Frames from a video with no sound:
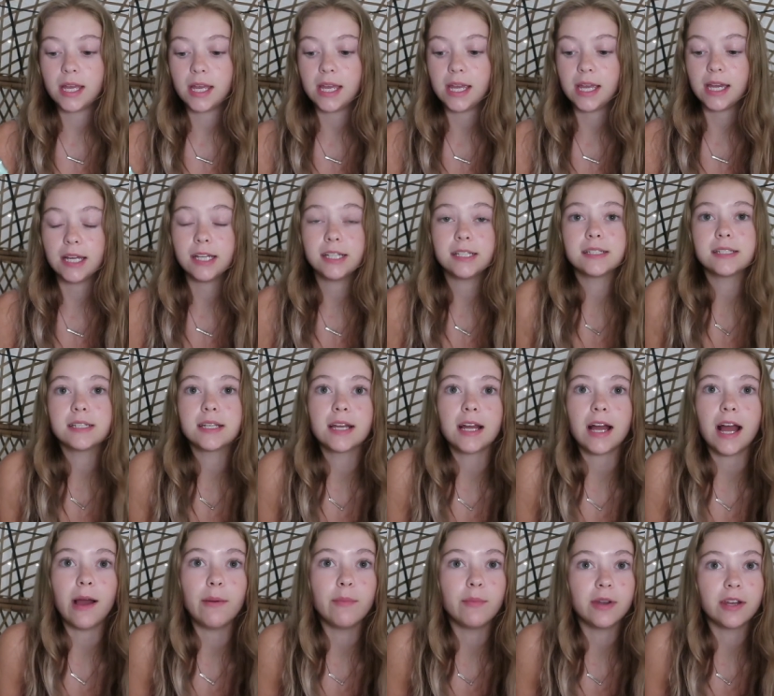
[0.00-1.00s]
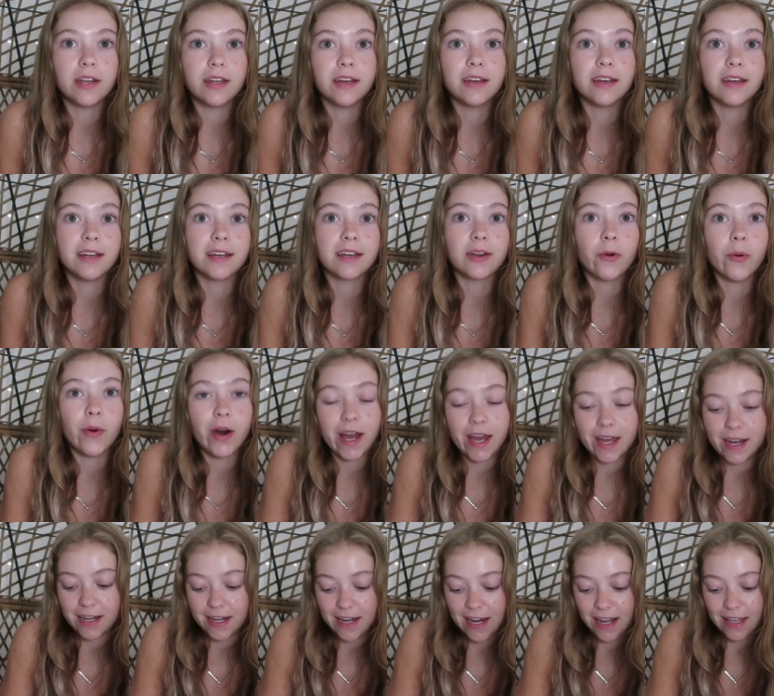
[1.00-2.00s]
and I'm gonna go
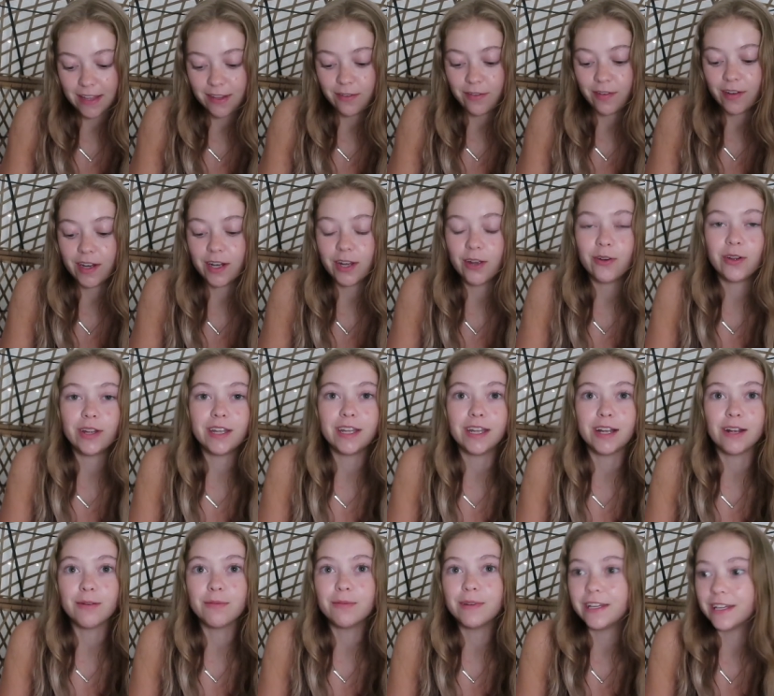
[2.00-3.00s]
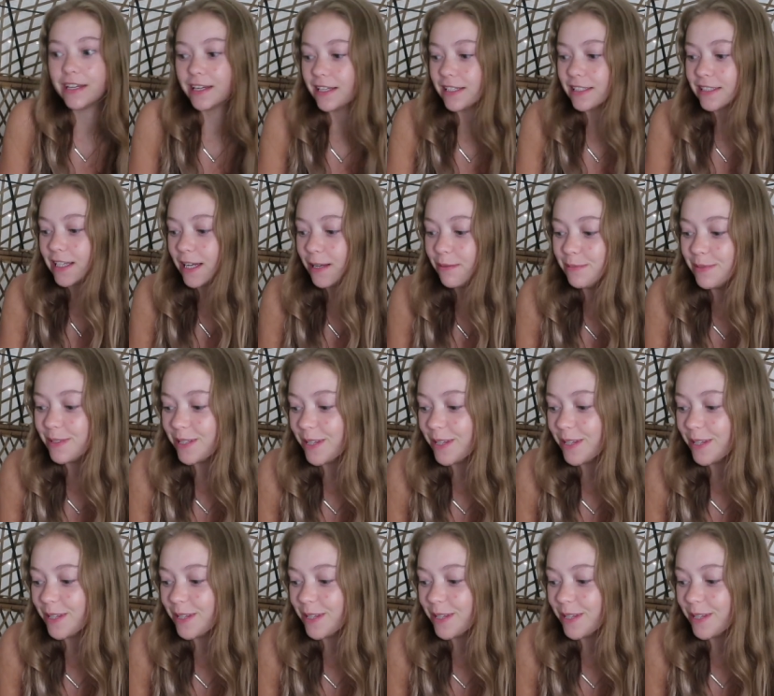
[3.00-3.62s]
ahead and end the video here because I'm